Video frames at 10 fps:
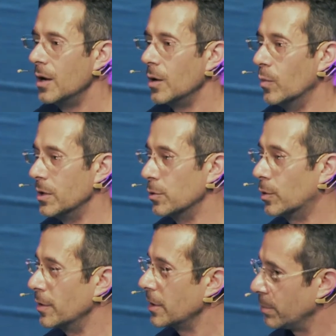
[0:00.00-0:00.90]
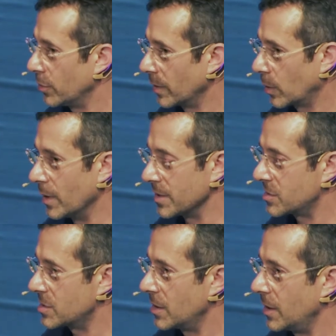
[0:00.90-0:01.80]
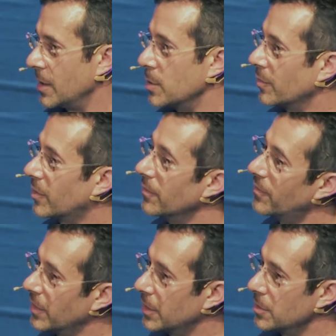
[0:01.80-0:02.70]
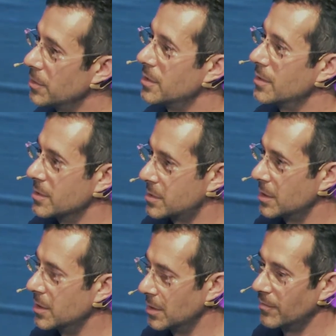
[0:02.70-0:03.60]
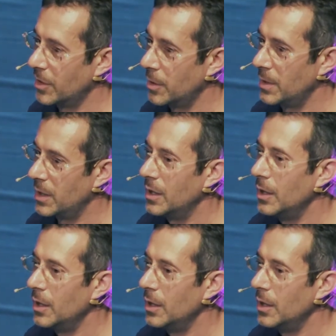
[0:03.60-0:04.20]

when you create a pull request and you've configured the CD environment,